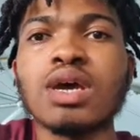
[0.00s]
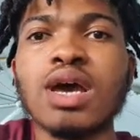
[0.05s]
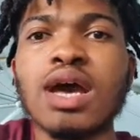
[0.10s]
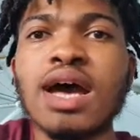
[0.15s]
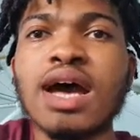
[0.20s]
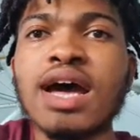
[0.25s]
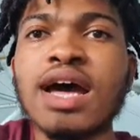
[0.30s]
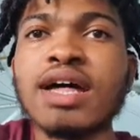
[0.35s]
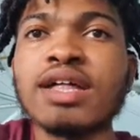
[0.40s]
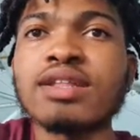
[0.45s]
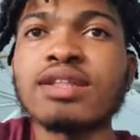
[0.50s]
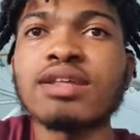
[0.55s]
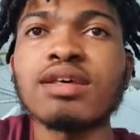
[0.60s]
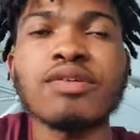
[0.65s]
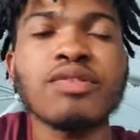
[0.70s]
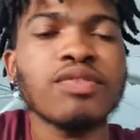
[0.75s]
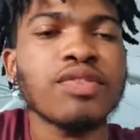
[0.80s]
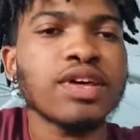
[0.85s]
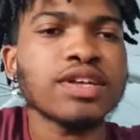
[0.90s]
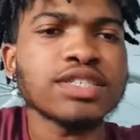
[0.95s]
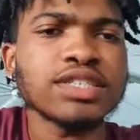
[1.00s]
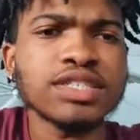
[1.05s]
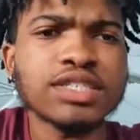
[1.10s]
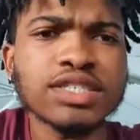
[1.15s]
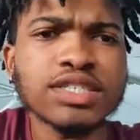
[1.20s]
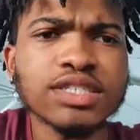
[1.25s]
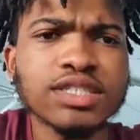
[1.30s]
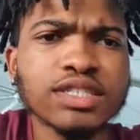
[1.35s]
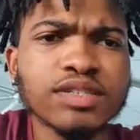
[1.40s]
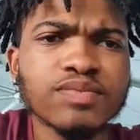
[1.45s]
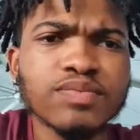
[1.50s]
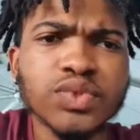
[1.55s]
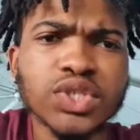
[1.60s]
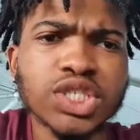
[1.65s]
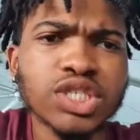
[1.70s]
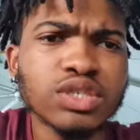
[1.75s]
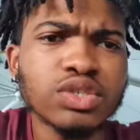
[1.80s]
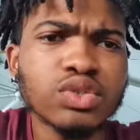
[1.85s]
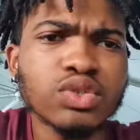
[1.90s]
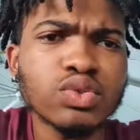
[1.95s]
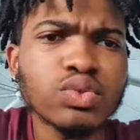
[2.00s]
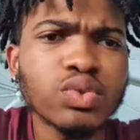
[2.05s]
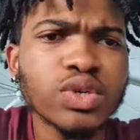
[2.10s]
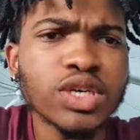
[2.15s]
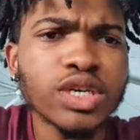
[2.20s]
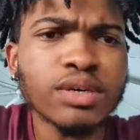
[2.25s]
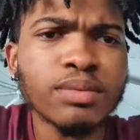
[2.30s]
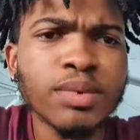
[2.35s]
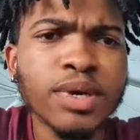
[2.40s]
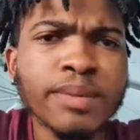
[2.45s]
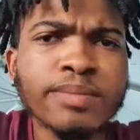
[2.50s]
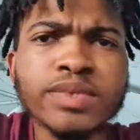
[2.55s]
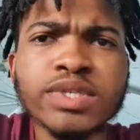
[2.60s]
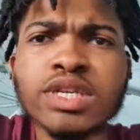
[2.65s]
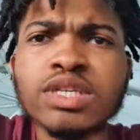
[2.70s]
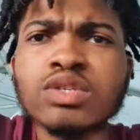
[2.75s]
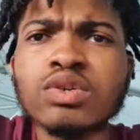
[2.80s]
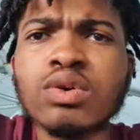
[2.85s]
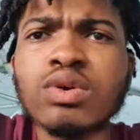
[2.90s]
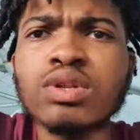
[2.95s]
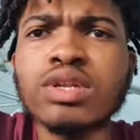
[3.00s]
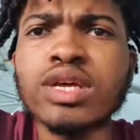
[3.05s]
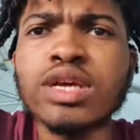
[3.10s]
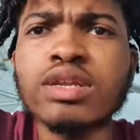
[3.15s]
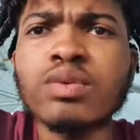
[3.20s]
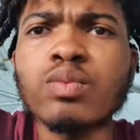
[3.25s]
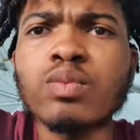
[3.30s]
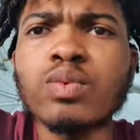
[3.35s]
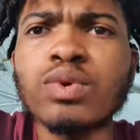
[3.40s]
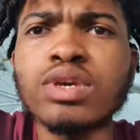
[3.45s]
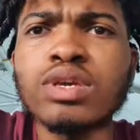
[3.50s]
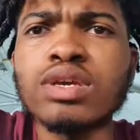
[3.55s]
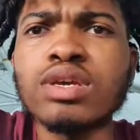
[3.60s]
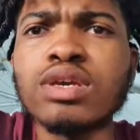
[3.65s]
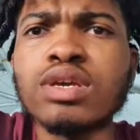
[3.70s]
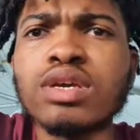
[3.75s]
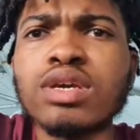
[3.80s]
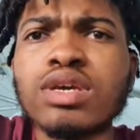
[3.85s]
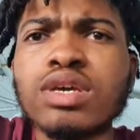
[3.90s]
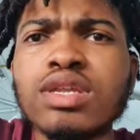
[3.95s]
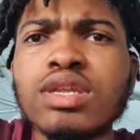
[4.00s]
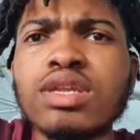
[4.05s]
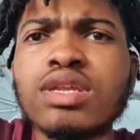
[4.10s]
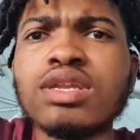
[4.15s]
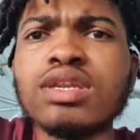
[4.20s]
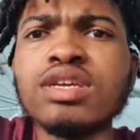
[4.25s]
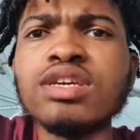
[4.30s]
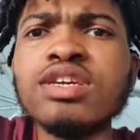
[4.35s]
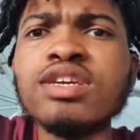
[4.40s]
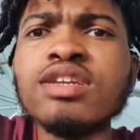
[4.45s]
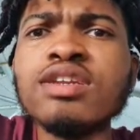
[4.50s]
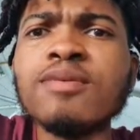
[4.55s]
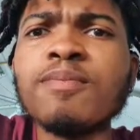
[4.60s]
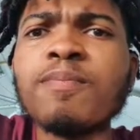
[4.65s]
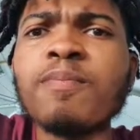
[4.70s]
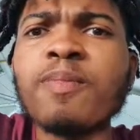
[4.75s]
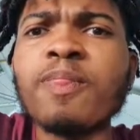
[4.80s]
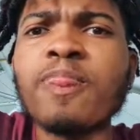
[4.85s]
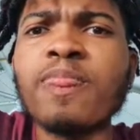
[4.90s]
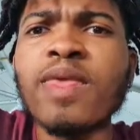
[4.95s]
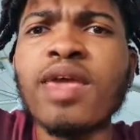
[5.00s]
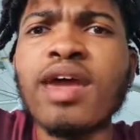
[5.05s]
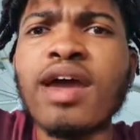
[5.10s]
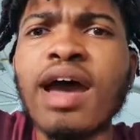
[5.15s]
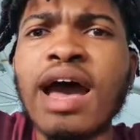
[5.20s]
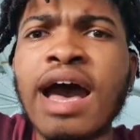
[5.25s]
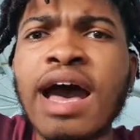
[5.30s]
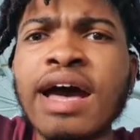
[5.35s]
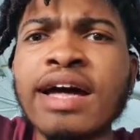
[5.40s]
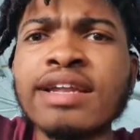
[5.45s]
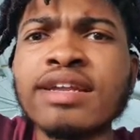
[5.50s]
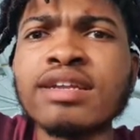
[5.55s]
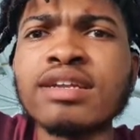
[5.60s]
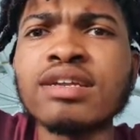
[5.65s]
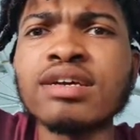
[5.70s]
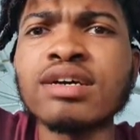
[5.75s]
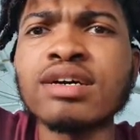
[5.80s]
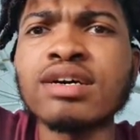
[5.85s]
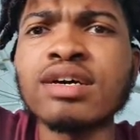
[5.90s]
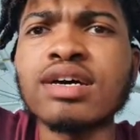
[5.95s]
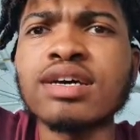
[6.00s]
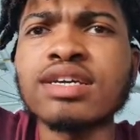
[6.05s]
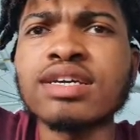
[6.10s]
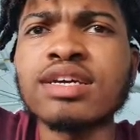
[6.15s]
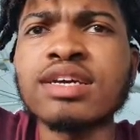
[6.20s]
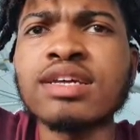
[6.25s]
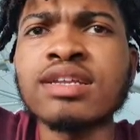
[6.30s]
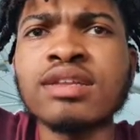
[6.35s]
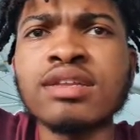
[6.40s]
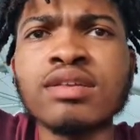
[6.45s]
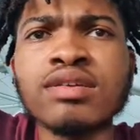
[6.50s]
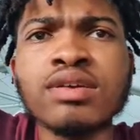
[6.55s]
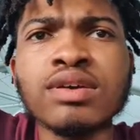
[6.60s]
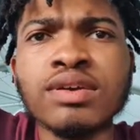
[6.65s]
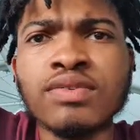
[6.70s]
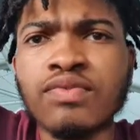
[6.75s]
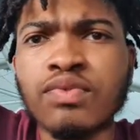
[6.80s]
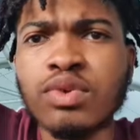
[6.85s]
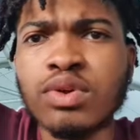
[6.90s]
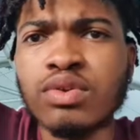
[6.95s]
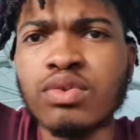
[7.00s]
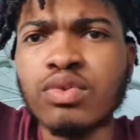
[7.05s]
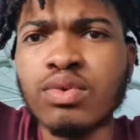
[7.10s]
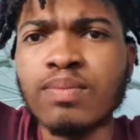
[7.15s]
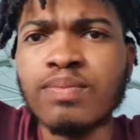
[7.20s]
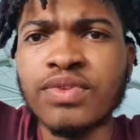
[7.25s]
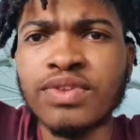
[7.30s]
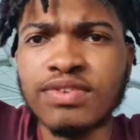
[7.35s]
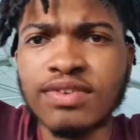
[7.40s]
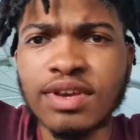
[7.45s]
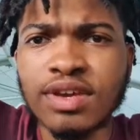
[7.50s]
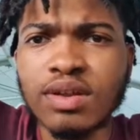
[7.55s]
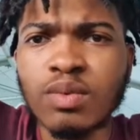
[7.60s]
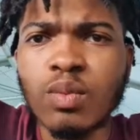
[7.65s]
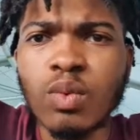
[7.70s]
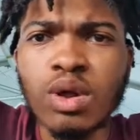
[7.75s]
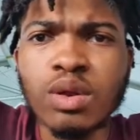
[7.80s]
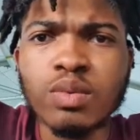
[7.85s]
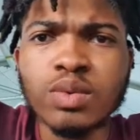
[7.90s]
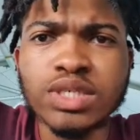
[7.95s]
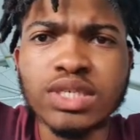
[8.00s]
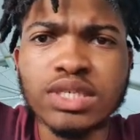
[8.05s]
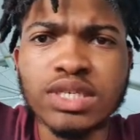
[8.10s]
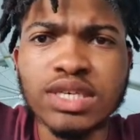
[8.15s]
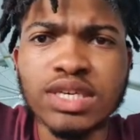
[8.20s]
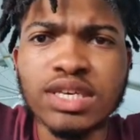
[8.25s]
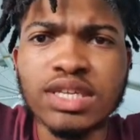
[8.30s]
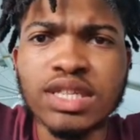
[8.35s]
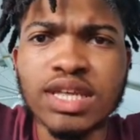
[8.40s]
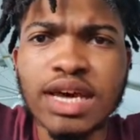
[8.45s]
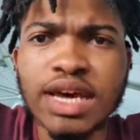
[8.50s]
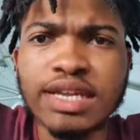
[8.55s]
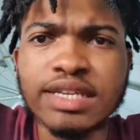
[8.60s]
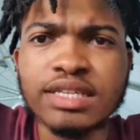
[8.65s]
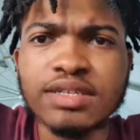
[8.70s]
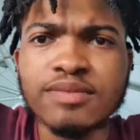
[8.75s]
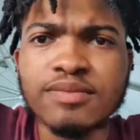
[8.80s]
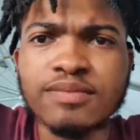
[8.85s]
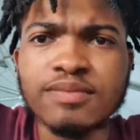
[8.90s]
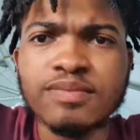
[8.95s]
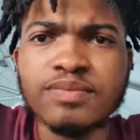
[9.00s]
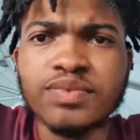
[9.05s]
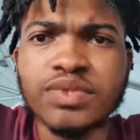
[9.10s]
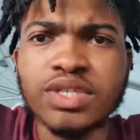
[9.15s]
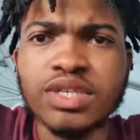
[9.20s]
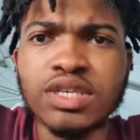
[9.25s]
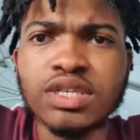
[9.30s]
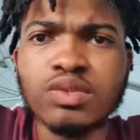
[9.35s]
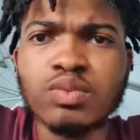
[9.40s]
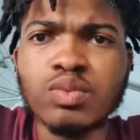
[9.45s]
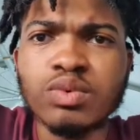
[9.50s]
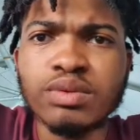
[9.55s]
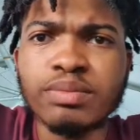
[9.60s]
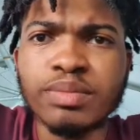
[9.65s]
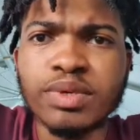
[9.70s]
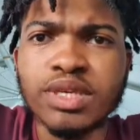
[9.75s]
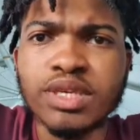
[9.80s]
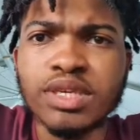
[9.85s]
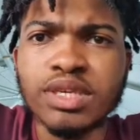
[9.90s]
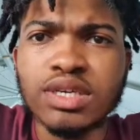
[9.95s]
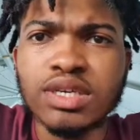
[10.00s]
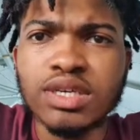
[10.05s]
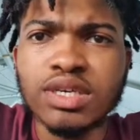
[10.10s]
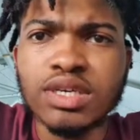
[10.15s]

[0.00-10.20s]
And that is it, just 2 K-maps, that's all that we need. And again, if we group the second one, we see that it will be